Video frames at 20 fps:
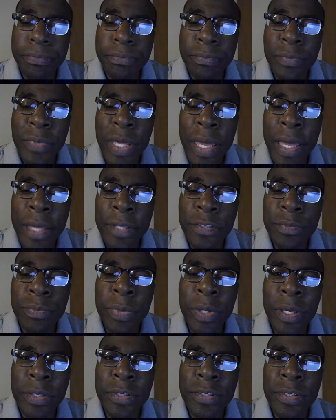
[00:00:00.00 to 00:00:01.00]

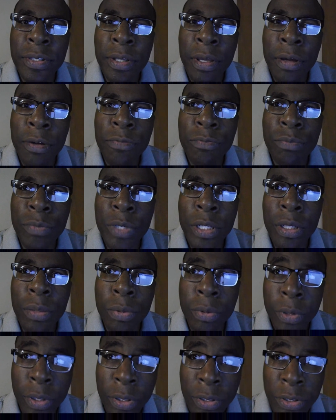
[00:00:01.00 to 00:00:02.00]
aspects of media
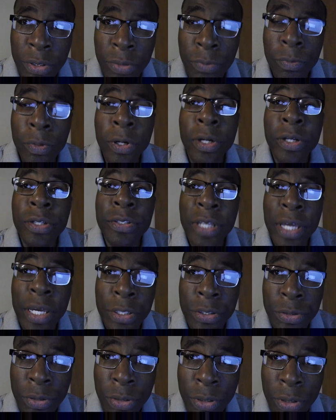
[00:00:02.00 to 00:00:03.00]
production, whereas
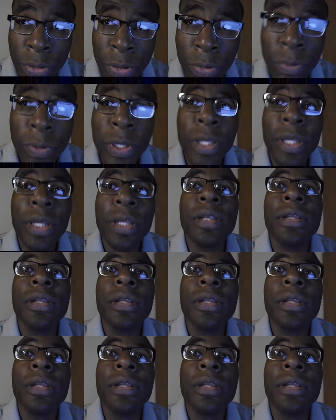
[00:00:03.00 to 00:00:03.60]
actually doing it